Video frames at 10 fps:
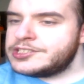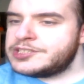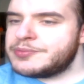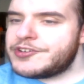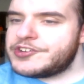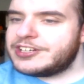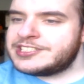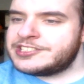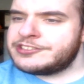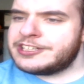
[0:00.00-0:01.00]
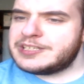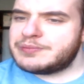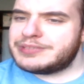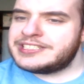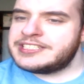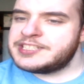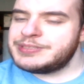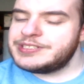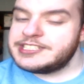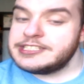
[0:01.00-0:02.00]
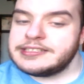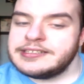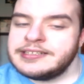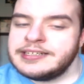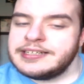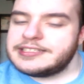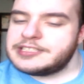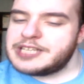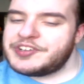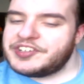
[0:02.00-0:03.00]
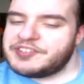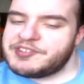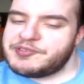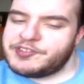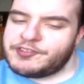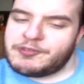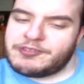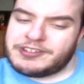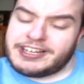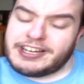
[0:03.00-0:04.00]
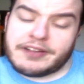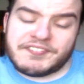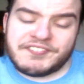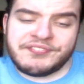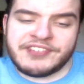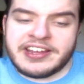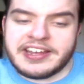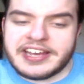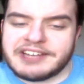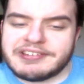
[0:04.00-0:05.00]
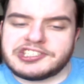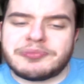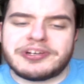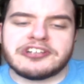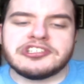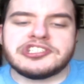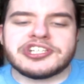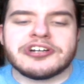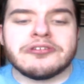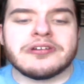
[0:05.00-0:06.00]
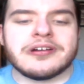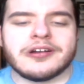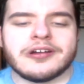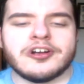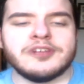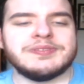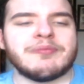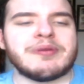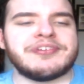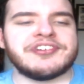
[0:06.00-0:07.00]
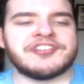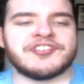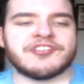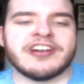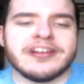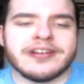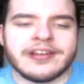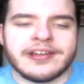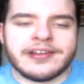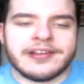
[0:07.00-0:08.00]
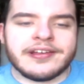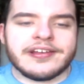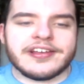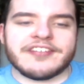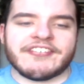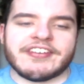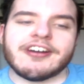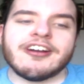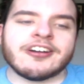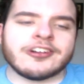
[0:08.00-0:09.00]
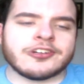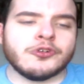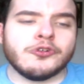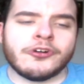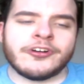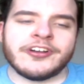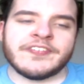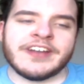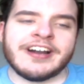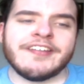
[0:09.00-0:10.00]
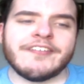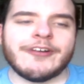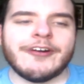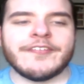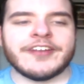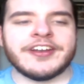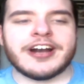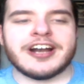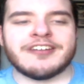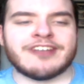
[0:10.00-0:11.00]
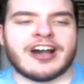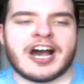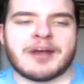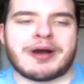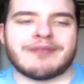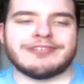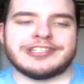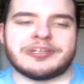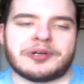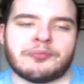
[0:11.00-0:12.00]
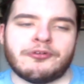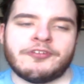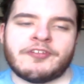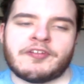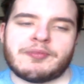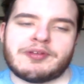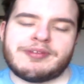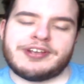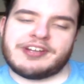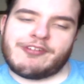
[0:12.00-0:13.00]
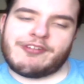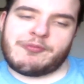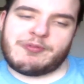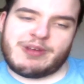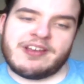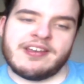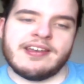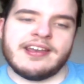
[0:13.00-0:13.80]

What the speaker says: Samoa Joe gets distracted by Seth's music, and Sami takes the win with the logo kick. Anyway, it should be a good show. Hope some of my predictions are right. If they are, cool. If not, well, then I'm obviously a better booker than WWE can ever hope to be.